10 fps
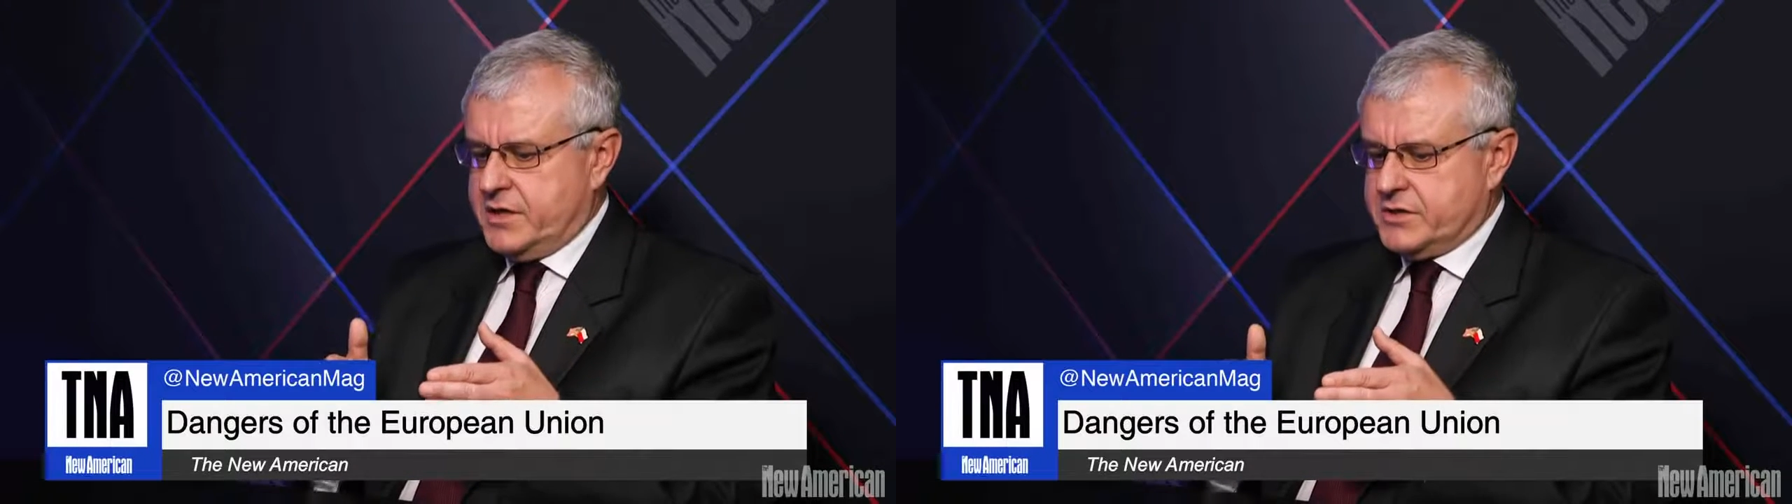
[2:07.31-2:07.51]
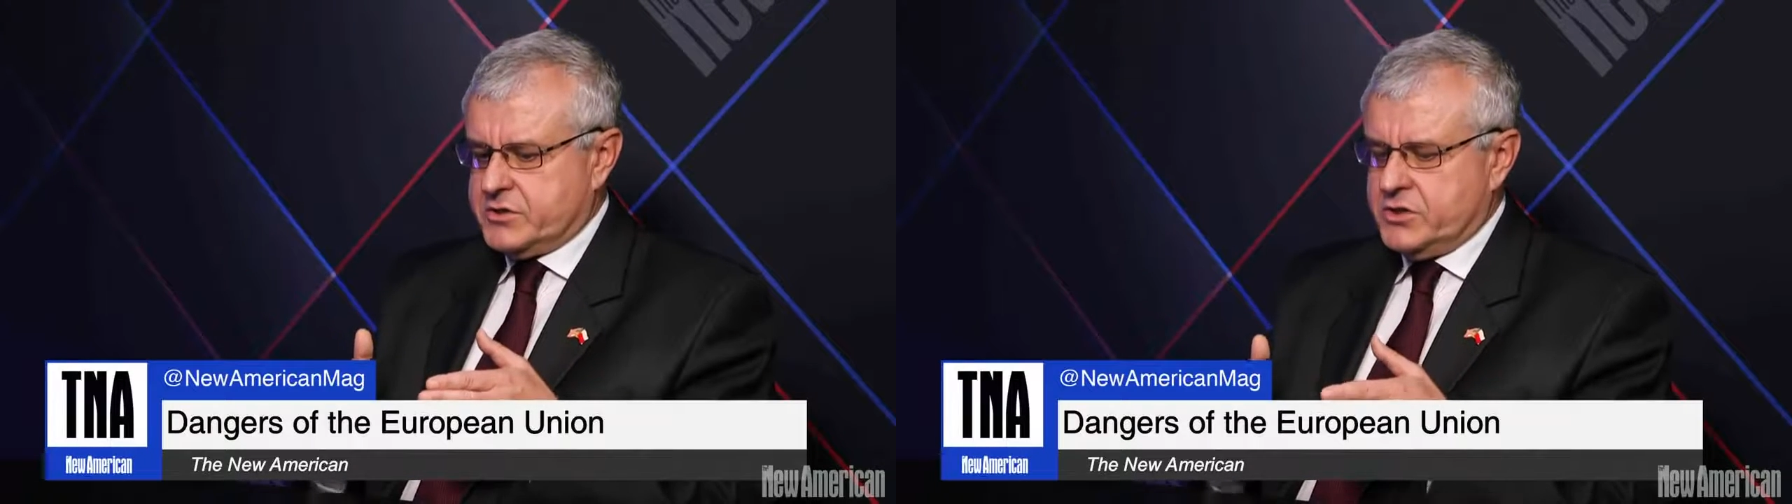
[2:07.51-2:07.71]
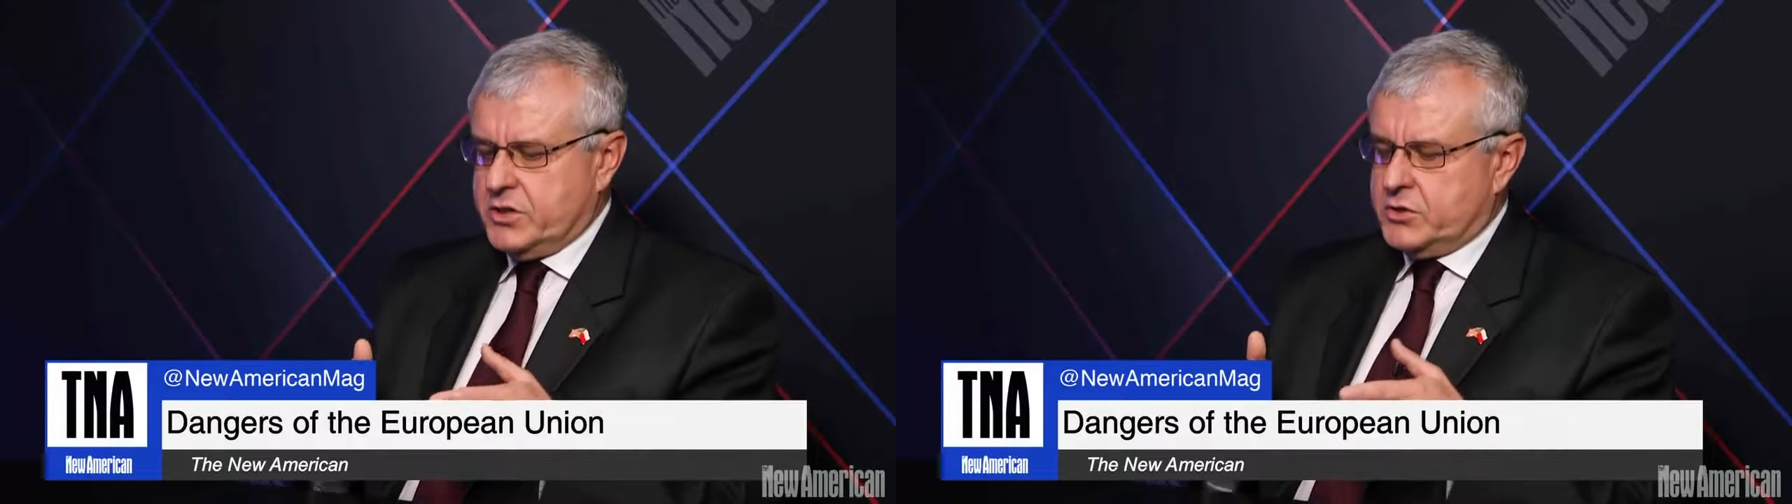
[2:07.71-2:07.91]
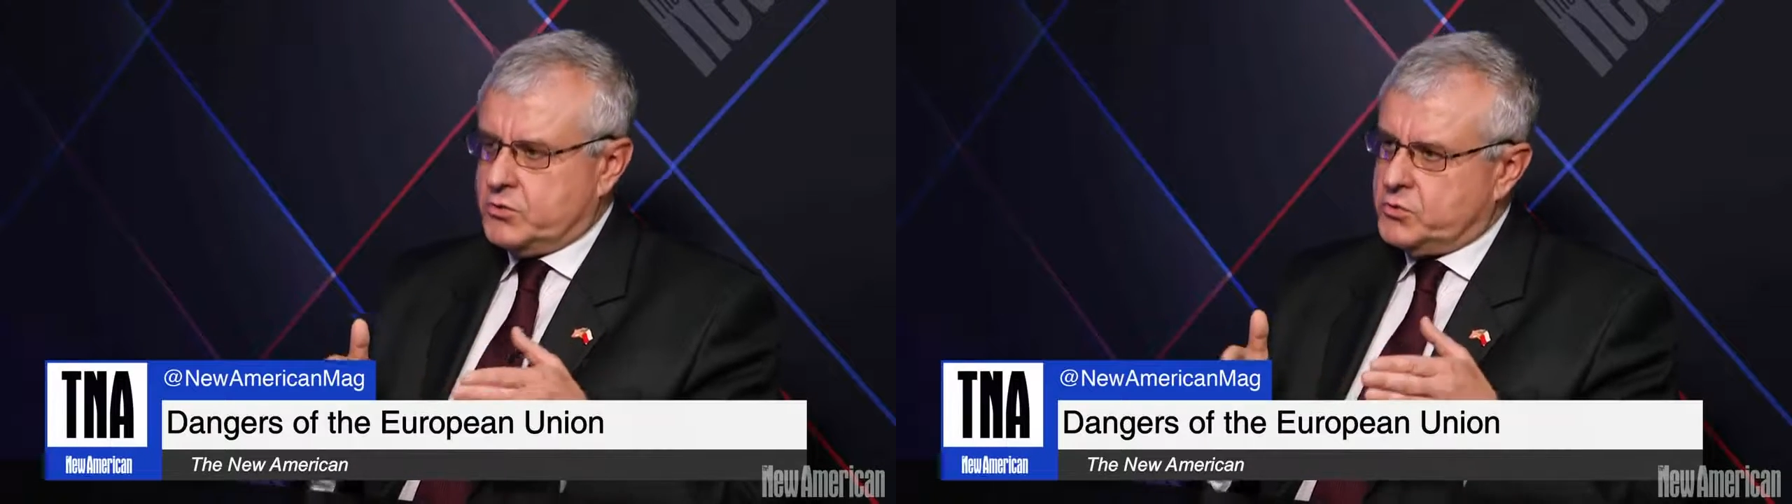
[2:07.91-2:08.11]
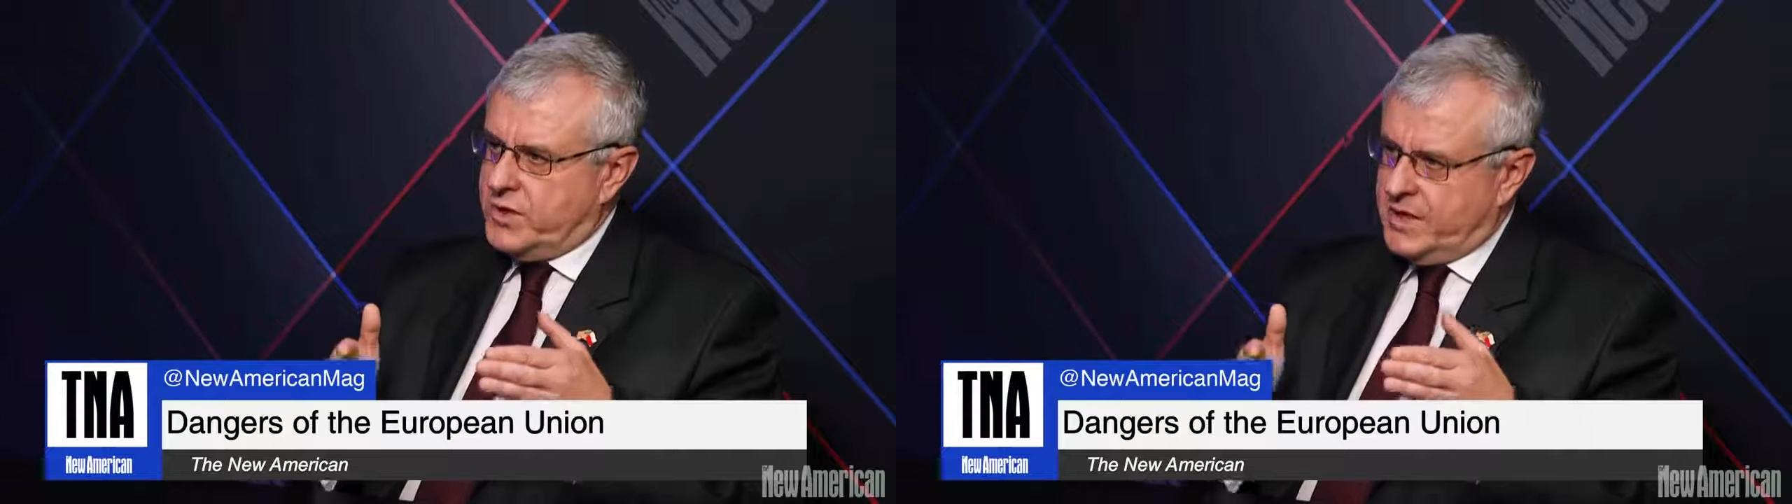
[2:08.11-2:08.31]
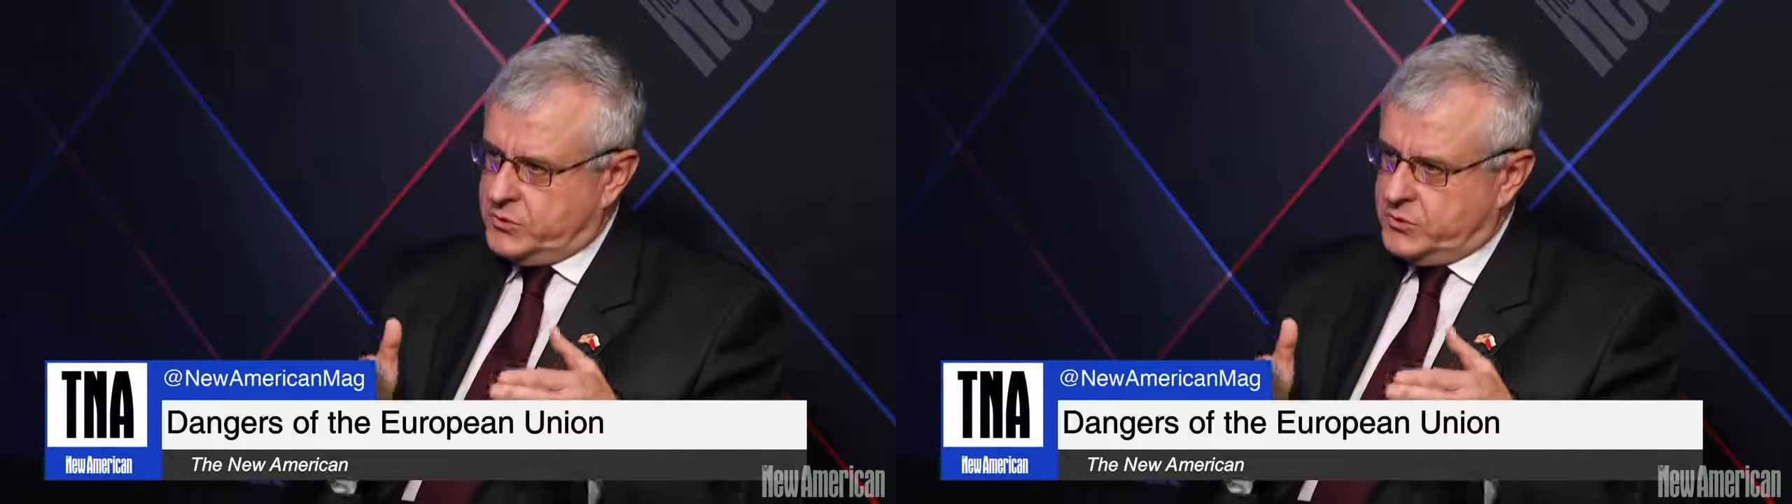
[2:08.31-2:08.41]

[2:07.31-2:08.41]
is to